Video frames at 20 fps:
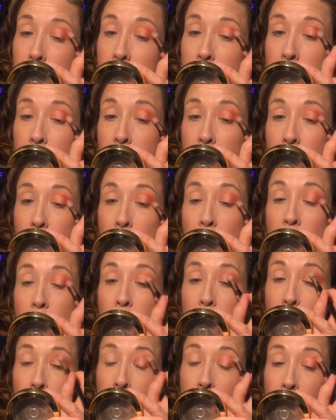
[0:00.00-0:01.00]
and
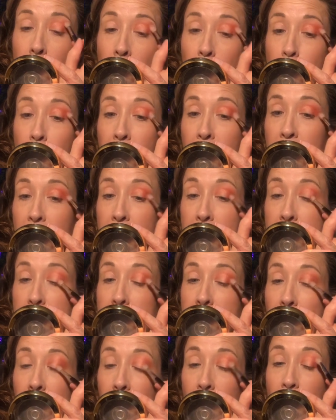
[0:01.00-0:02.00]
got back into
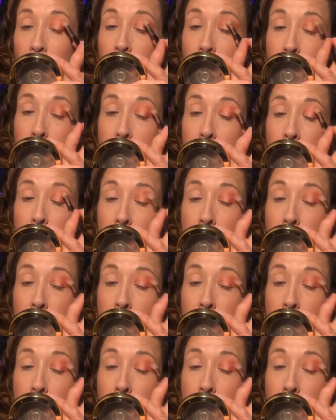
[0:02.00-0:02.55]
town,